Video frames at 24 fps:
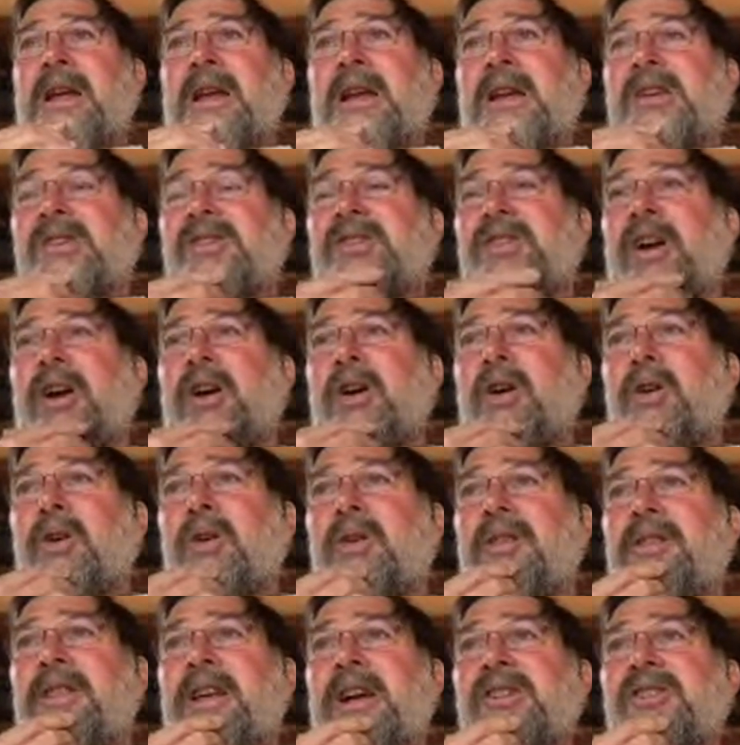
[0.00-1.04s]
So
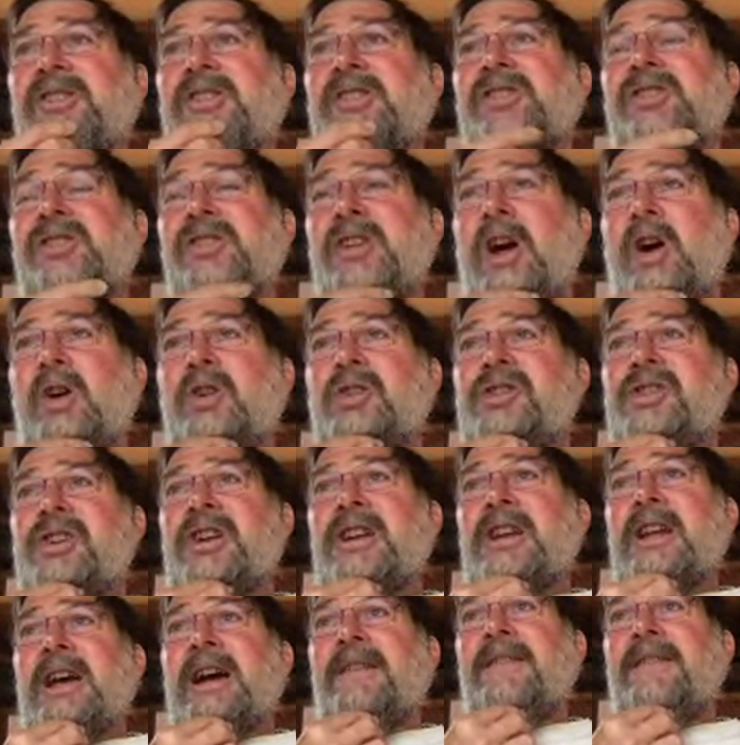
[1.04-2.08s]
there's this notion of